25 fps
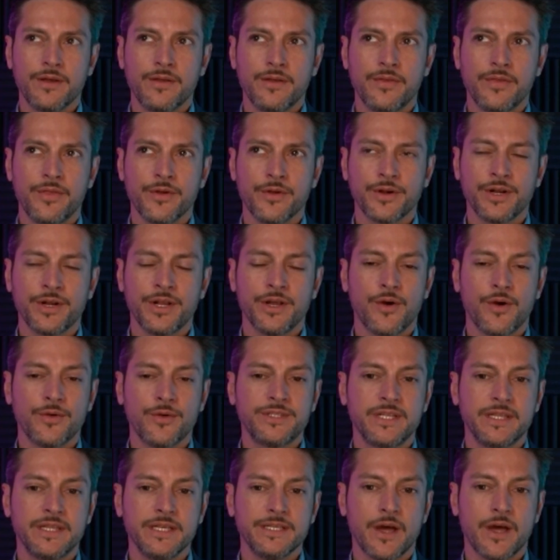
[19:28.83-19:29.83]
They're going to go to
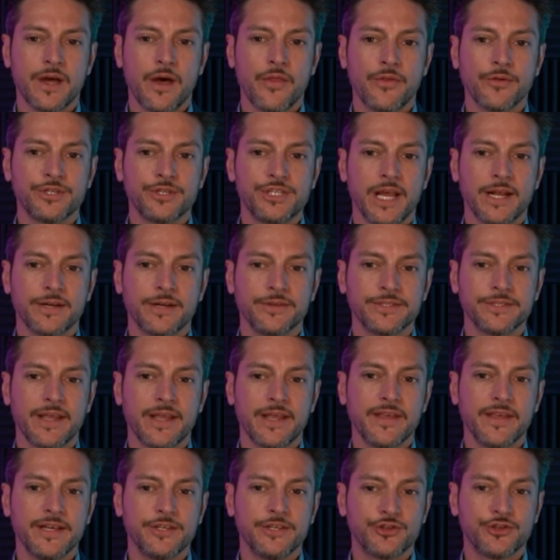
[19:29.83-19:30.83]
these other channels that
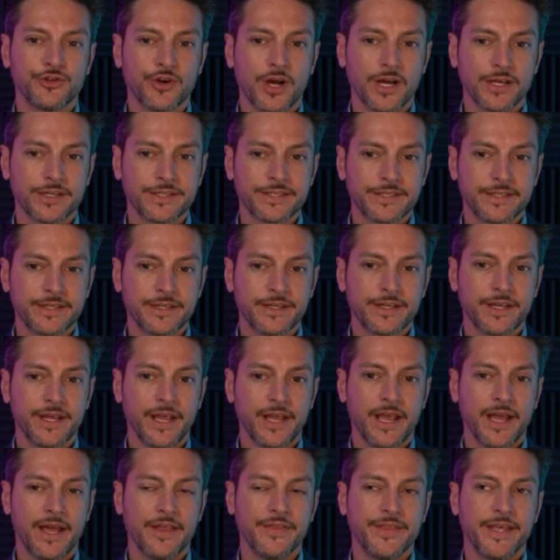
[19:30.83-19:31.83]
they trust,
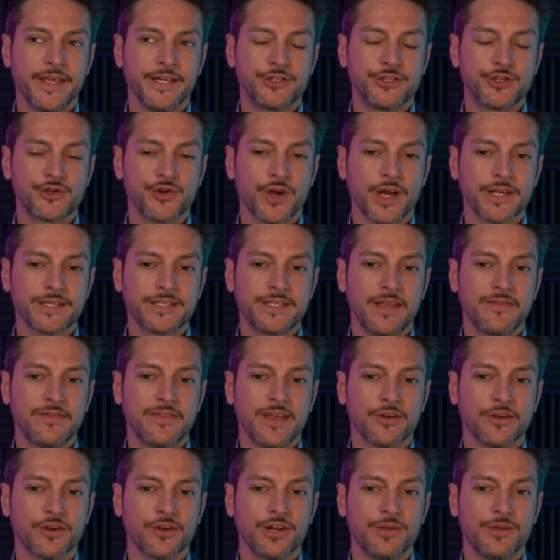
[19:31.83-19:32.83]
and they trust that
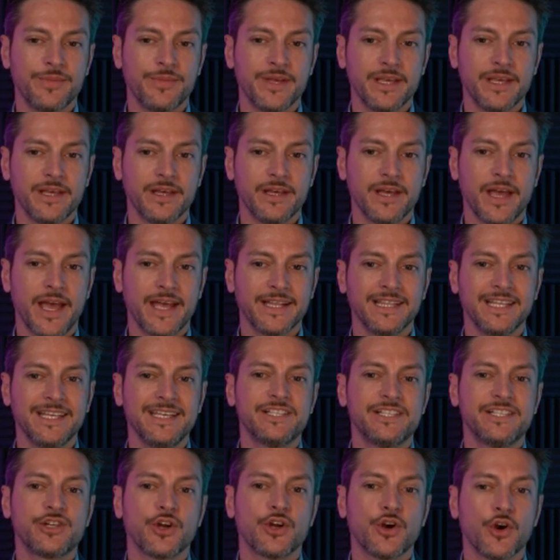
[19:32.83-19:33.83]
they're going to be at
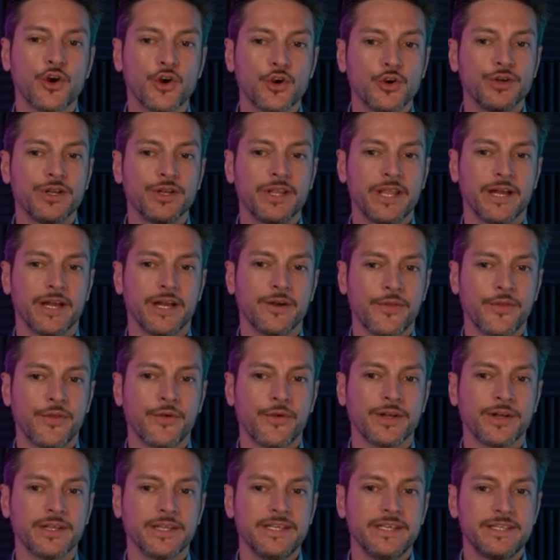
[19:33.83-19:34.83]
least heard there.
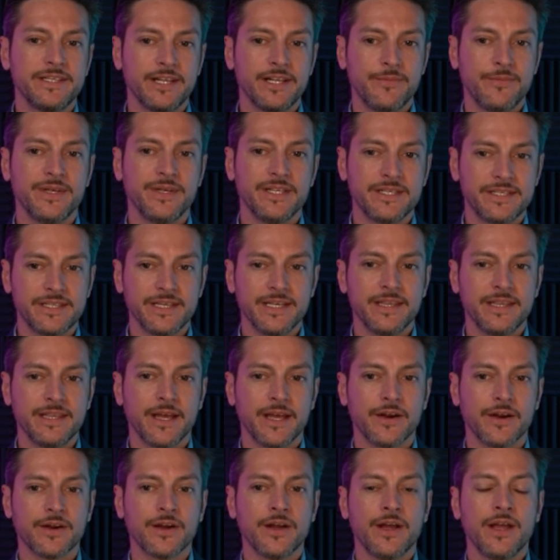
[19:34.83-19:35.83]
They're at least going to be seen
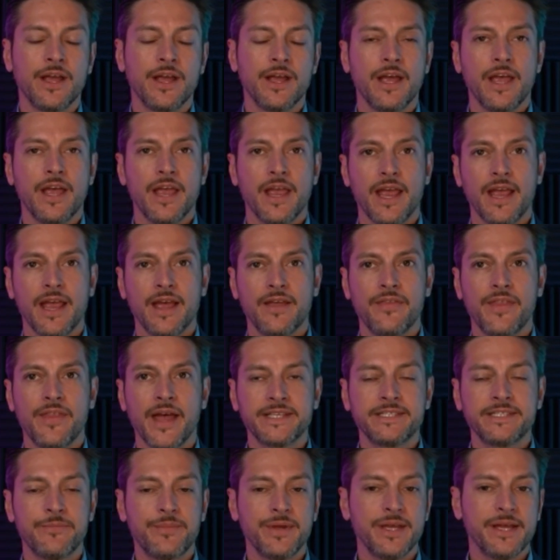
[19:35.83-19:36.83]
there. And
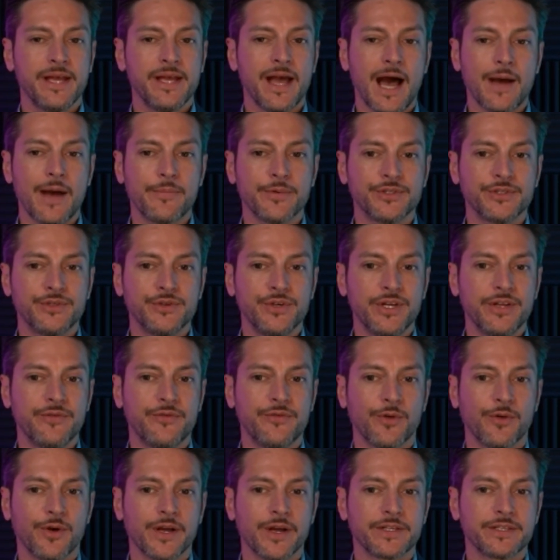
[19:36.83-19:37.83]
that's a big opportunity
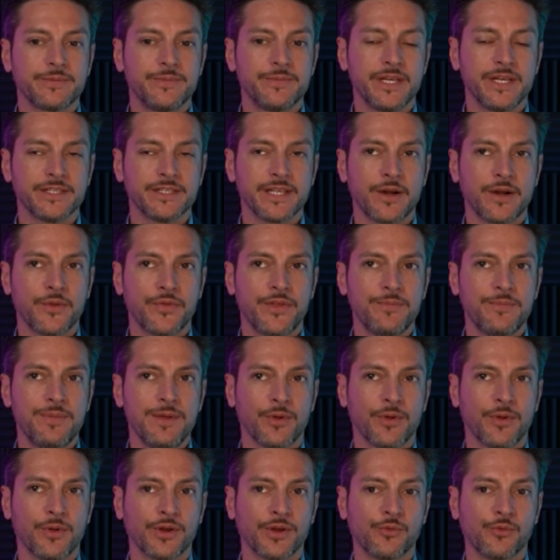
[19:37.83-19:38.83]
for us, because I don't think
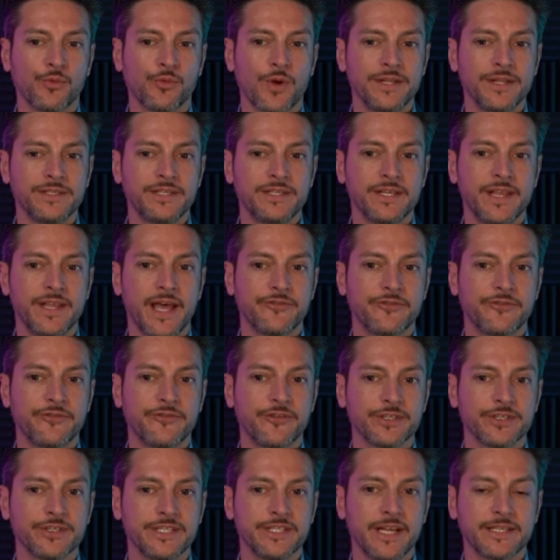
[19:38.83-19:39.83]
people are going to run to that
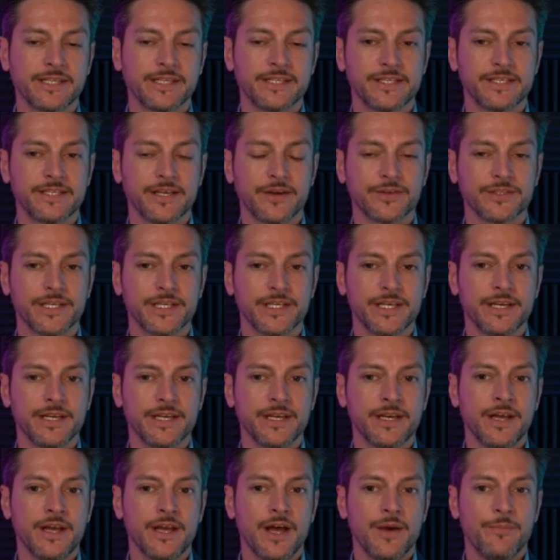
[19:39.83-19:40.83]
first necessarily,
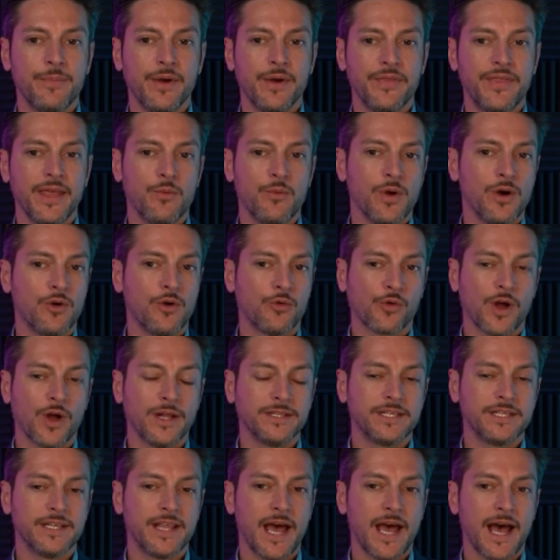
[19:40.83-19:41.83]
but they will run
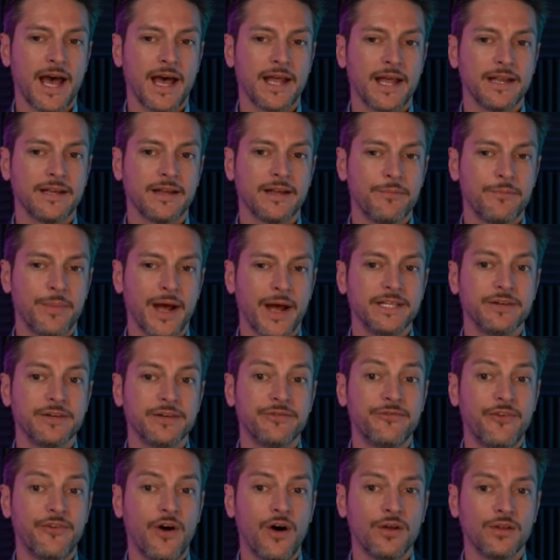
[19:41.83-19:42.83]
to that by
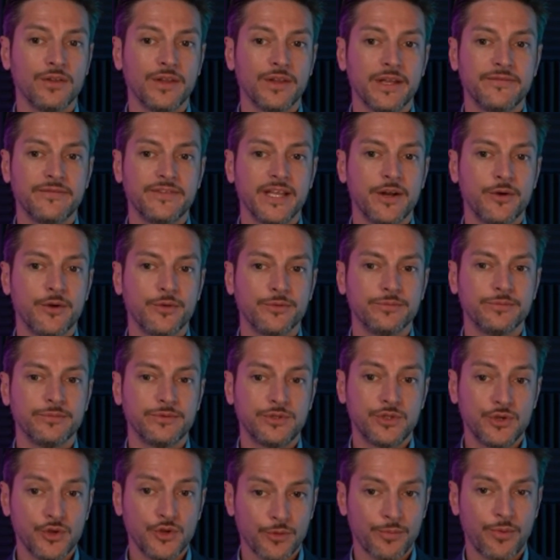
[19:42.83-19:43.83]
default if they don't,
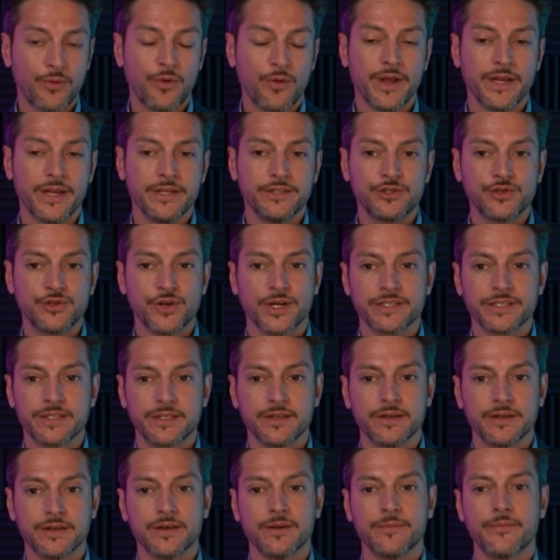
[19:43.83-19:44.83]
to your point, trust
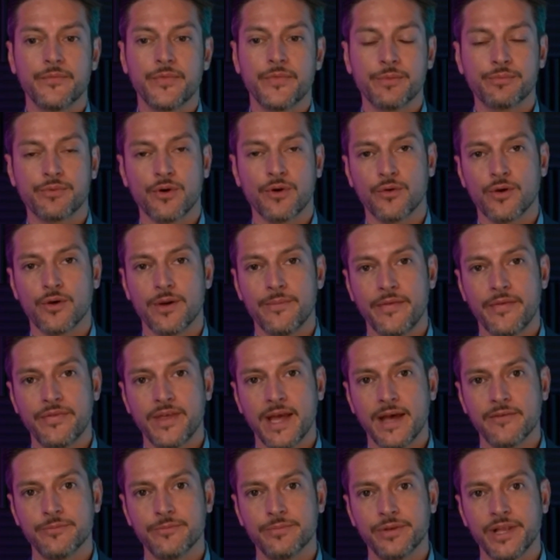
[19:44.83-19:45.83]
the program that they
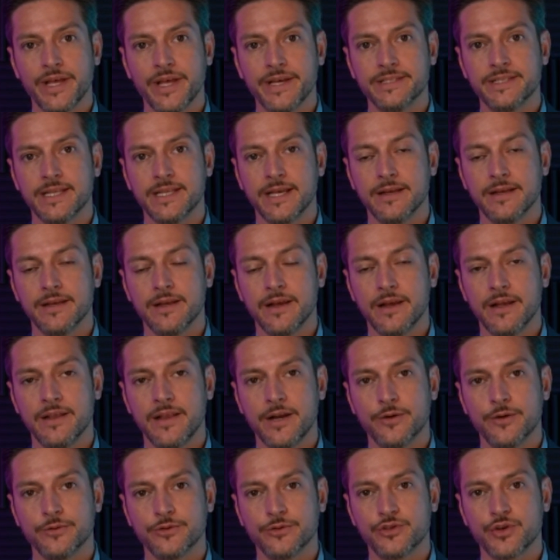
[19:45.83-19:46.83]
have in place, and
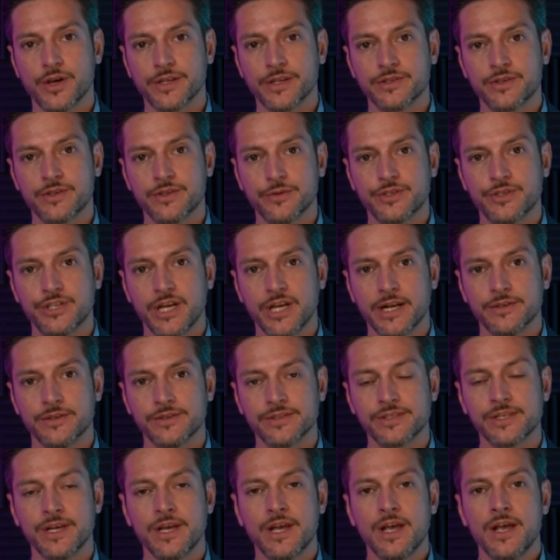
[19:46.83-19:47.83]
they don't trust those
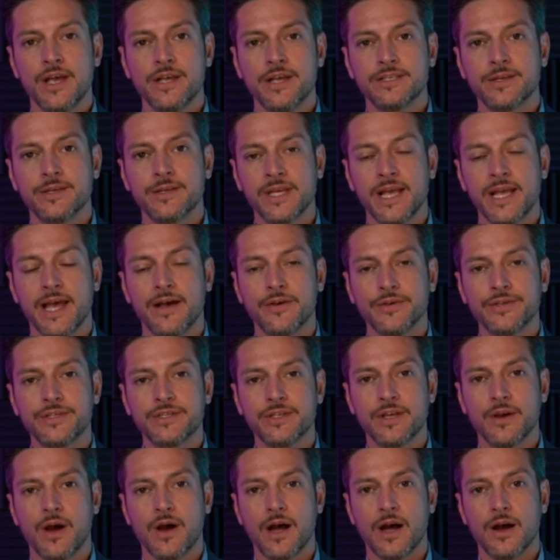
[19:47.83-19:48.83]
channels. Something else
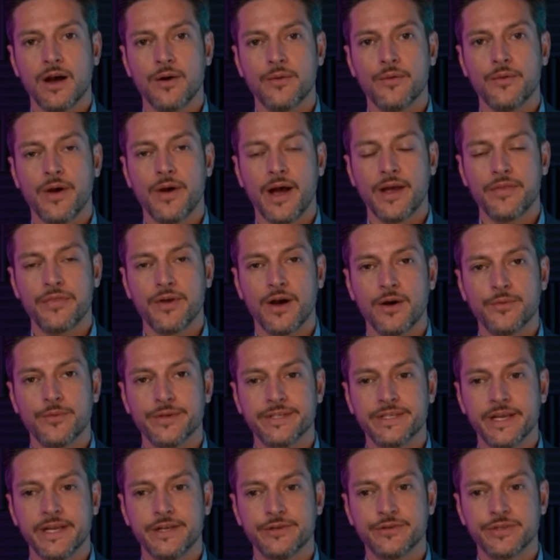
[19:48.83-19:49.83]
I thought
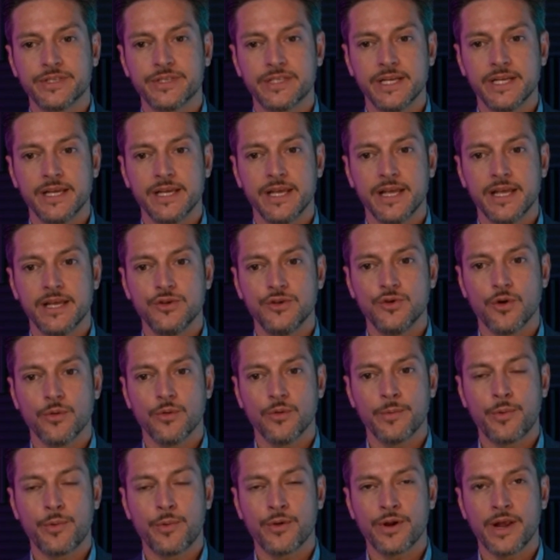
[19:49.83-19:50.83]
was interesting in your
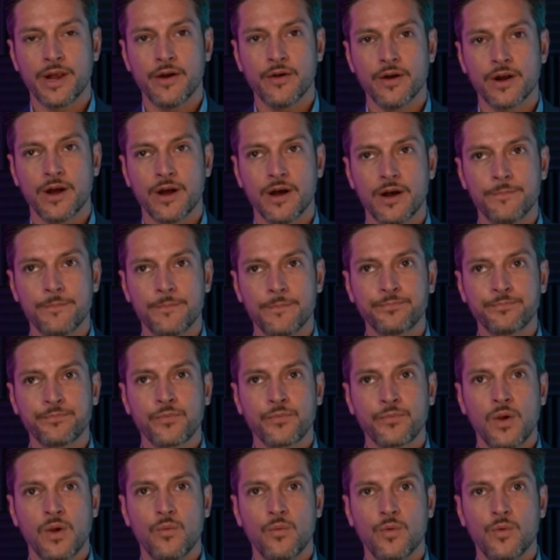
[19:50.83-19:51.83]
report, Erica,
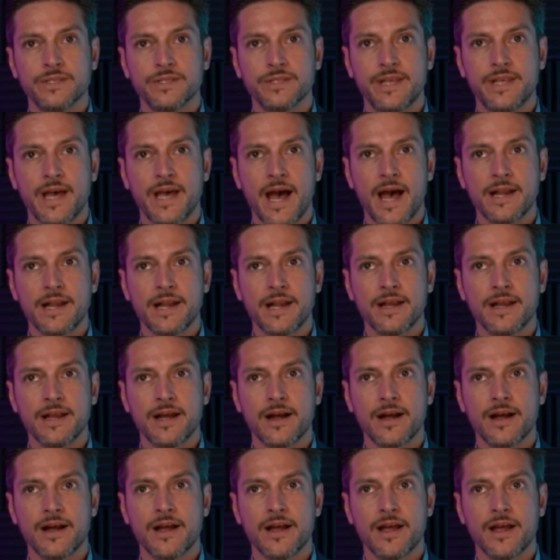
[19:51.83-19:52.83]
was that
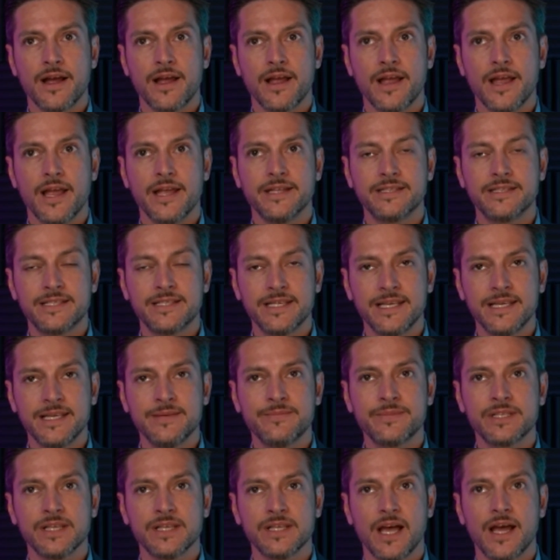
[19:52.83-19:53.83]
it
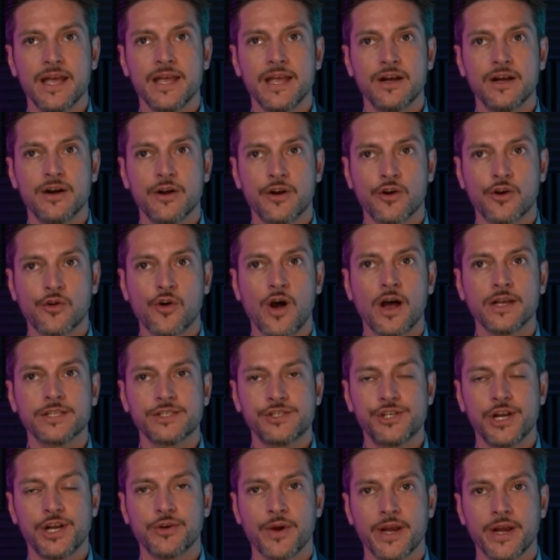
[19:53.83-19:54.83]
seems like across
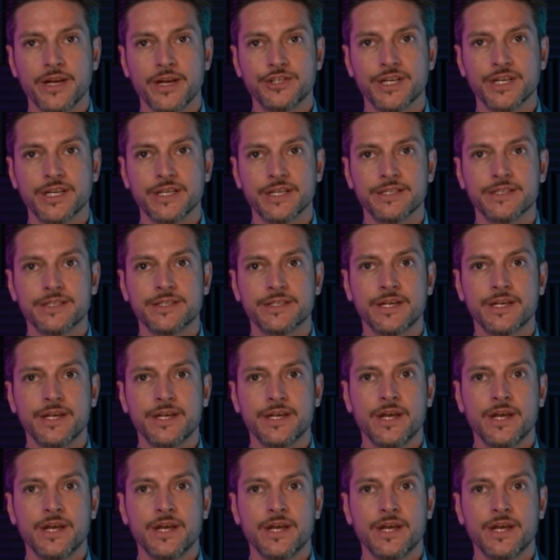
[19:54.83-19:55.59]
generations,